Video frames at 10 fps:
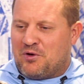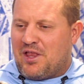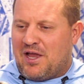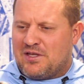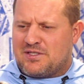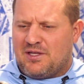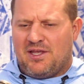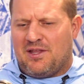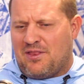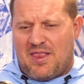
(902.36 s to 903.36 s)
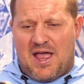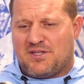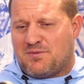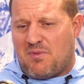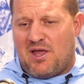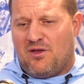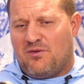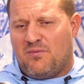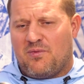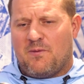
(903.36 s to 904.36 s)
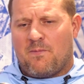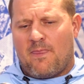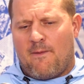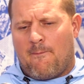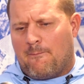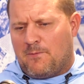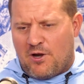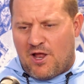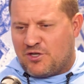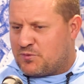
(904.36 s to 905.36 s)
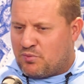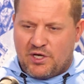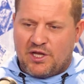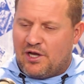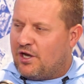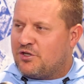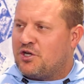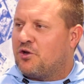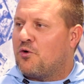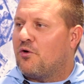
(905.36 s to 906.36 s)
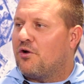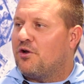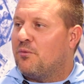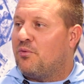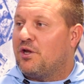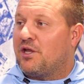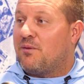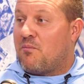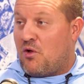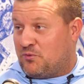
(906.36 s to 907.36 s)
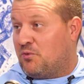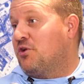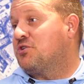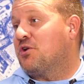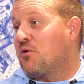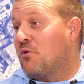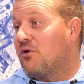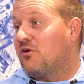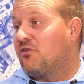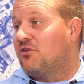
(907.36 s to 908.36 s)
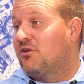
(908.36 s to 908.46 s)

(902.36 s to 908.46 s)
realize that in the last mile, you're not just putting in 1.25 inches. You're putting in multiple 1.25 inches.